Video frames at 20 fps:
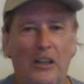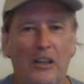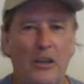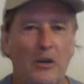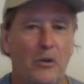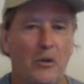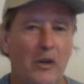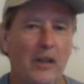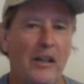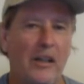
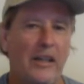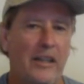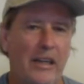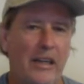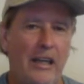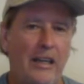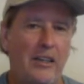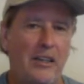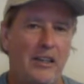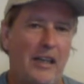really
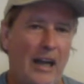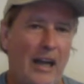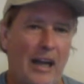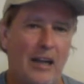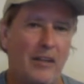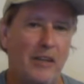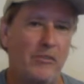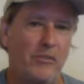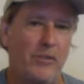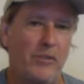need to kind
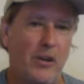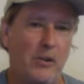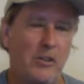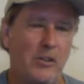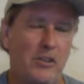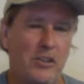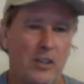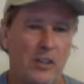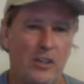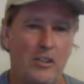of focus
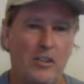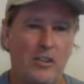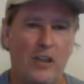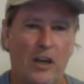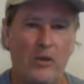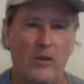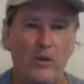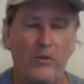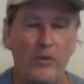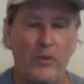on a
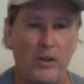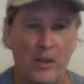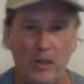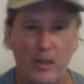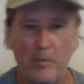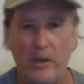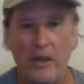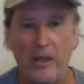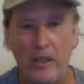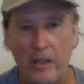genre if you're going to
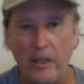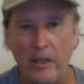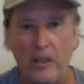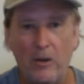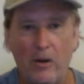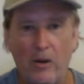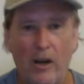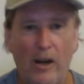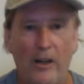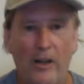be an indie
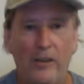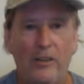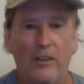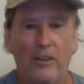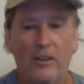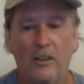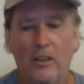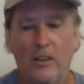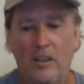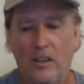writer.
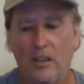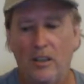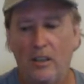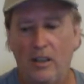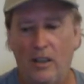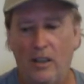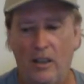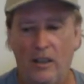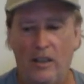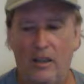
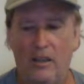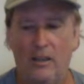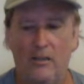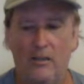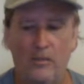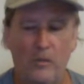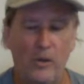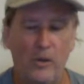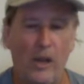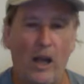
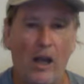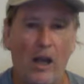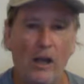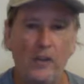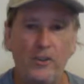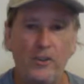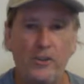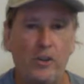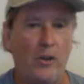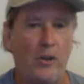We all
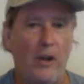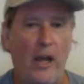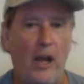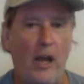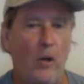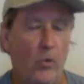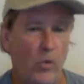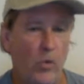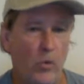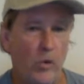start
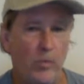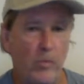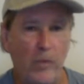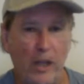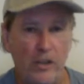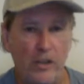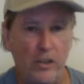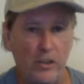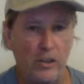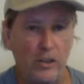out where we
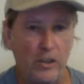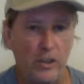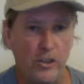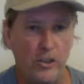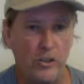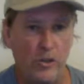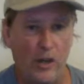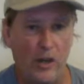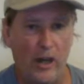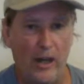basically just
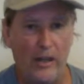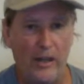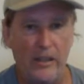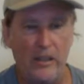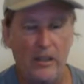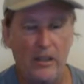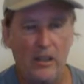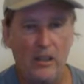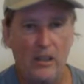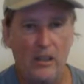write,
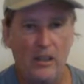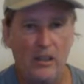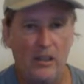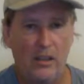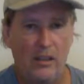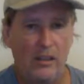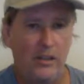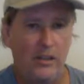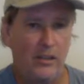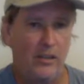
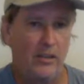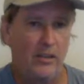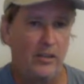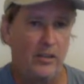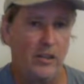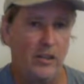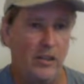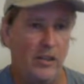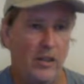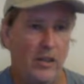
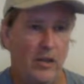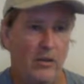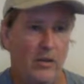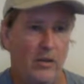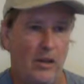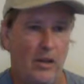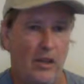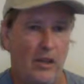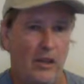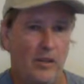
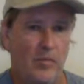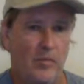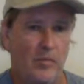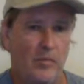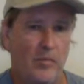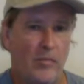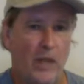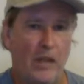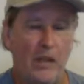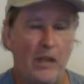a
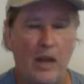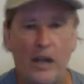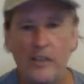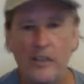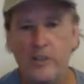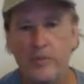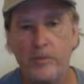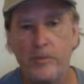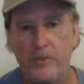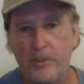
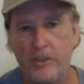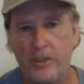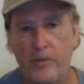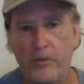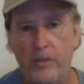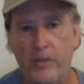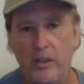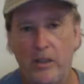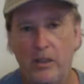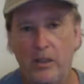
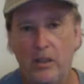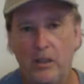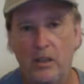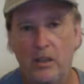non-specific